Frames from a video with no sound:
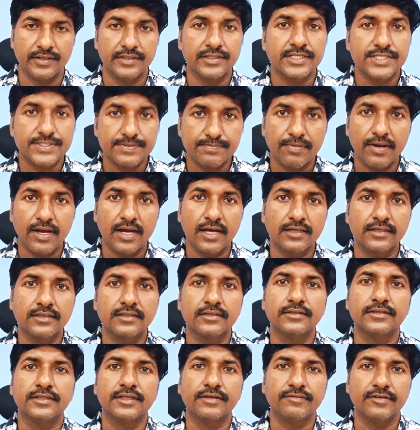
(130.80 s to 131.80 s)
In the spot,
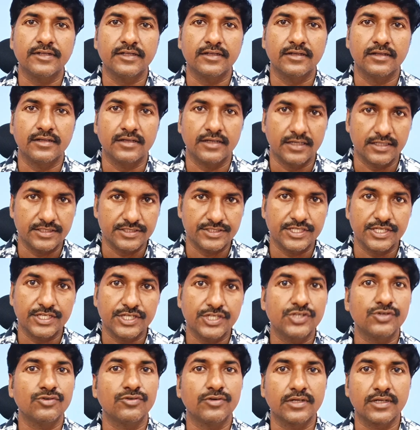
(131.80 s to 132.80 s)
they will
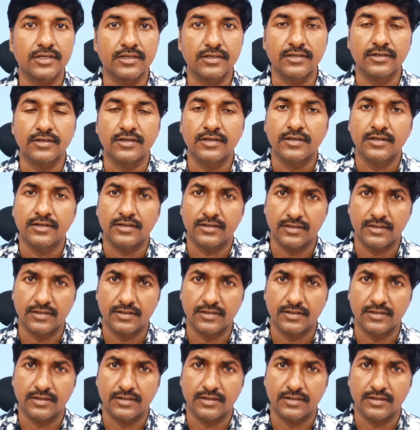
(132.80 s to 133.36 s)
check your